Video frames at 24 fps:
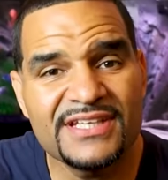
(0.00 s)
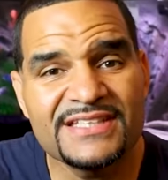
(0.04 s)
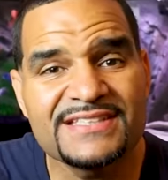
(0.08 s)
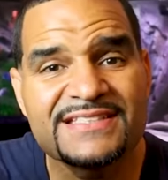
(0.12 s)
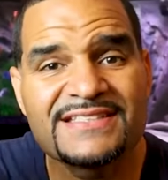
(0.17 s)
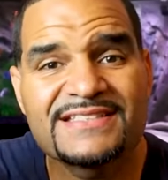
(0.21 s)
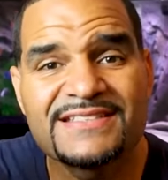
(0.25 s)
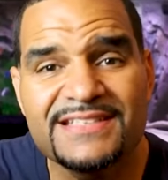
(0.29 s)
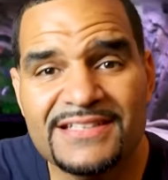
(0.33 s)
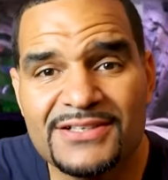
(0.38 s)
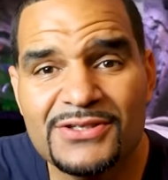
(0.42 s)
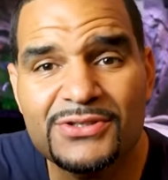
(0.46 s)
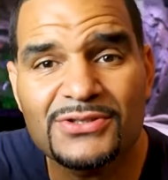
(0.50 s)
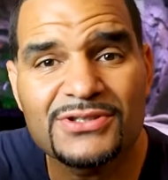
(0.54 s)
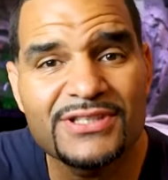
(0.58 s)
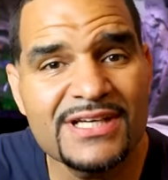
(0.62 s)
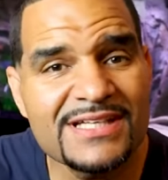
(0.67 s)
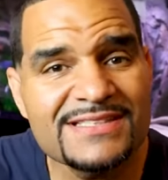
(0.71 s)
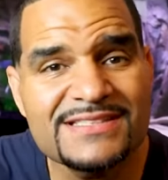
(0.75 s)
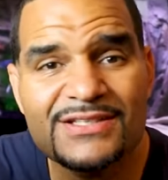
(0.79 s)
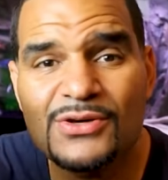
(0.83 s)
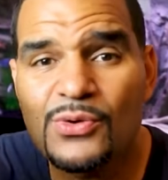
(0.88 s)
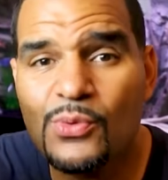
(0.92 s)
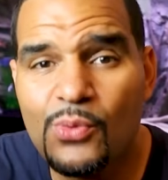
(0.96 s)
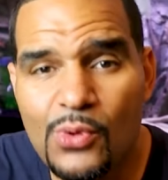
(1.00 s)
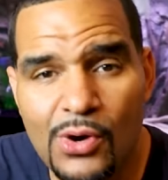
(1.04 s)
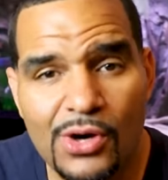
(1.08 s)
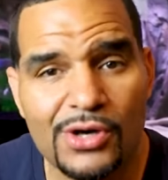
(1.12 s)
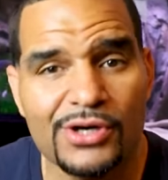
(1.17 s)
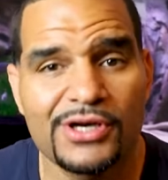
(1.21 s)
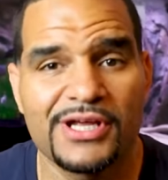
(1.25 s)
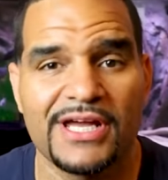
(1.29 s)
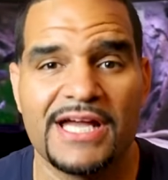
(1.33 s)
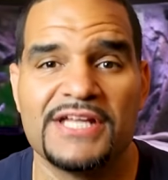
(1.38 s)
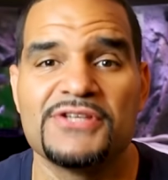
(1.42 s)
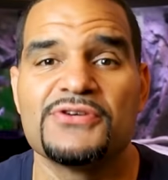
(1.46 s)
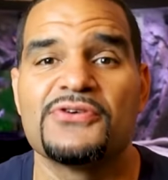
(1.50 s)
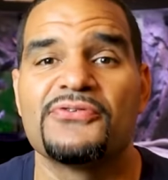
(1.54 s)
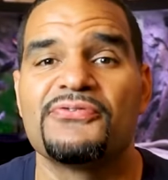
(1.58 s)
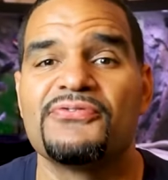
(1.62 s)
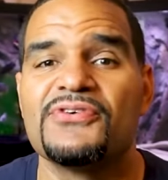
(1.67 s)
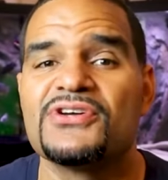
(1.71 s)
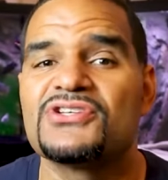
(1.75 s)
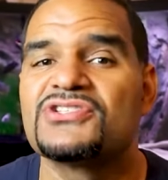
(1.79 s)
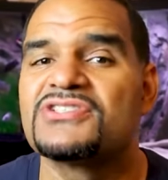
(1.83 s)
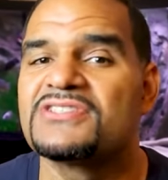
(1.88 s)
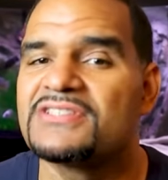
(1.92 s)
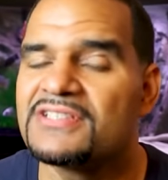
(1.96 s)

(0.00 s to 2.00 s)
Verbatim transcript: this still doesn't work and your fish